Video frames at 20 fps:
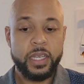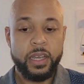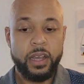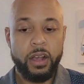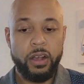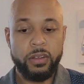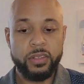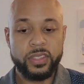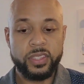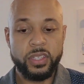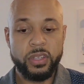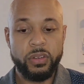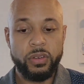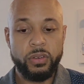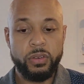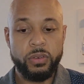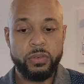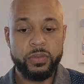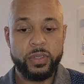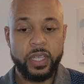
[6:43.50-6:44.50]

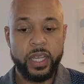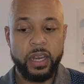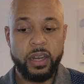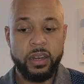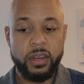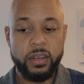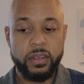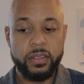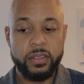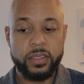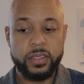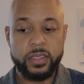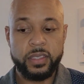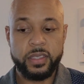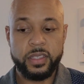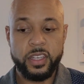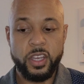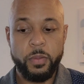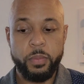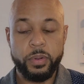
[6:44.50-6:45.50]
Also,
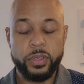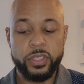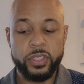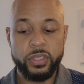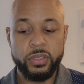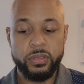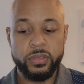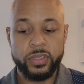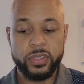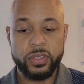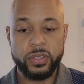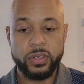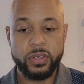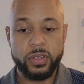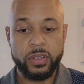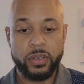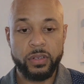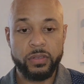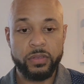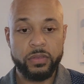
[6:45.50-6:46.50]
there's a
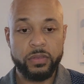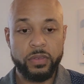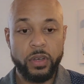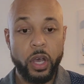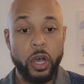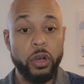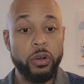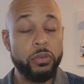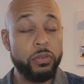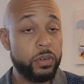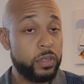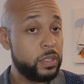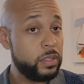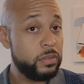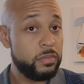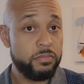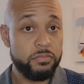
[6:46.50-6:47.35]
producer, Oak.